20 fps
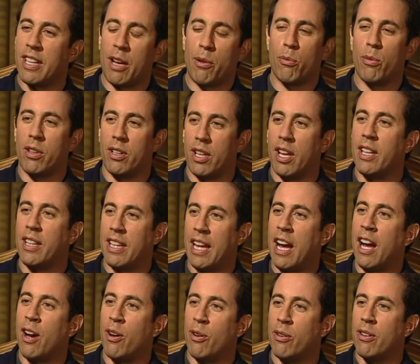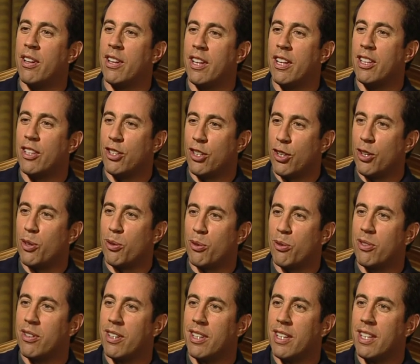that will allow
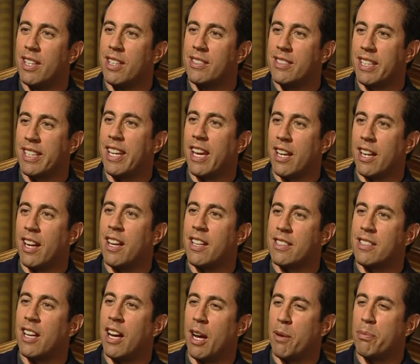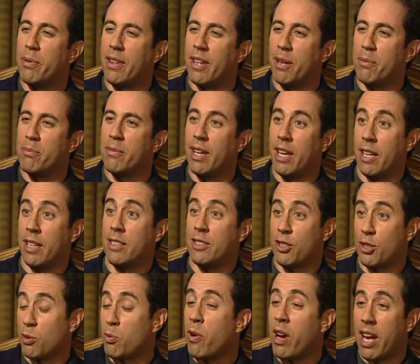you to get on top of them and
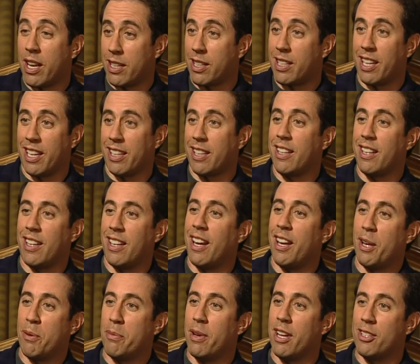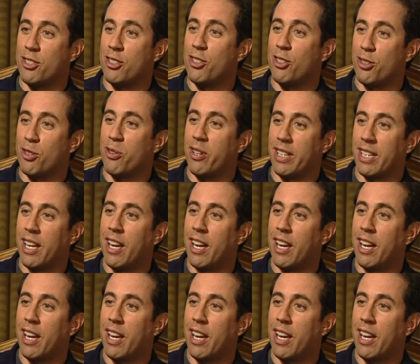sweat like I imagine you're doing